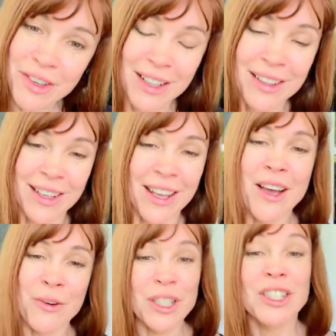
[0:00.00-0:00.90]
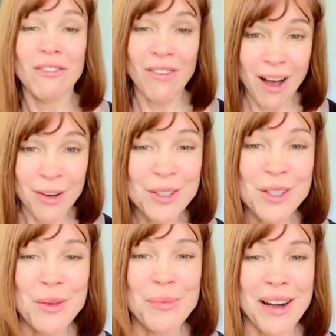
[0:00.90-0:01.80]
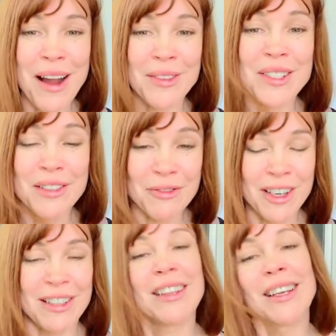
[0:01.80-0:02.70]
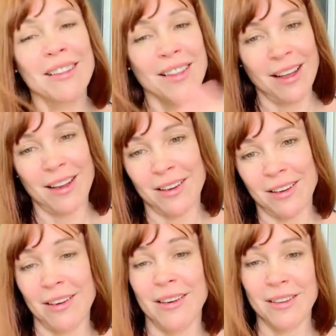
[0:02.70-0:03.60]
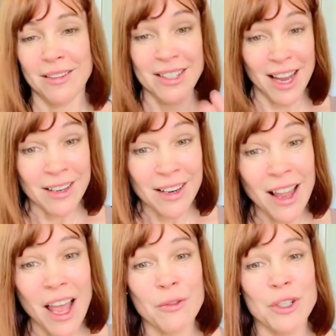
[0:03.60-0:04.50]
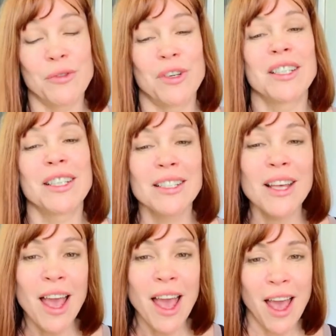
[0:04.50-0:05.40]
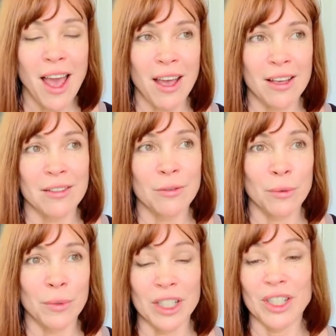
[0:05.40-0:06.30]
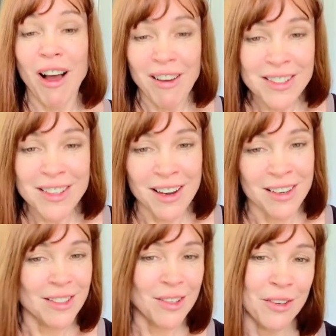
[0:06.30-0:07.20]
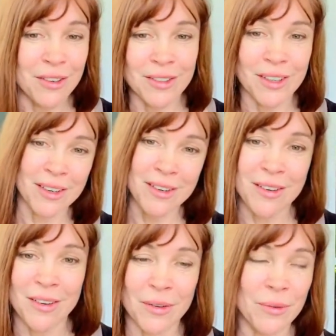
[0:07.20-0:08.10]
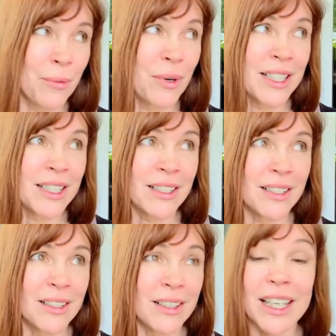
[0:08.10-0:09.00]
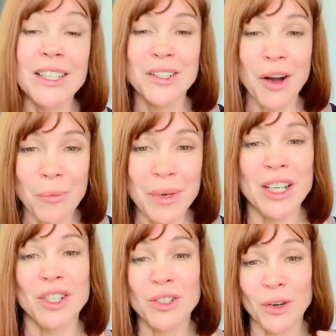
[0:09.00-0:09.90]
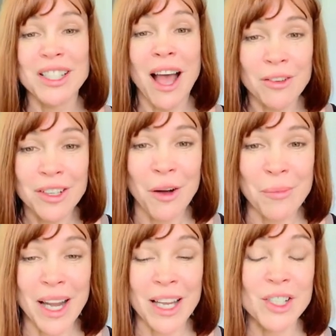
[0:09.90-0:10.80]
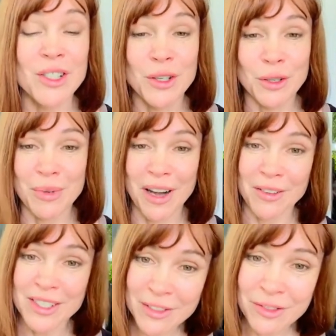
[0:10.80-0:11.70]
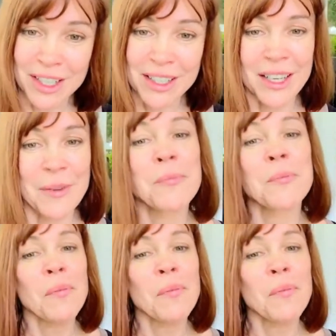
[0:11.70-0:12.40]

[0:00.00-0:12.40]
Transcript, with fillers: differently, which vowels you pronounce differently than uh, the standard language, for instance, and which consonants or uh, what uh, letter combinations or sound combinations you pronounce differently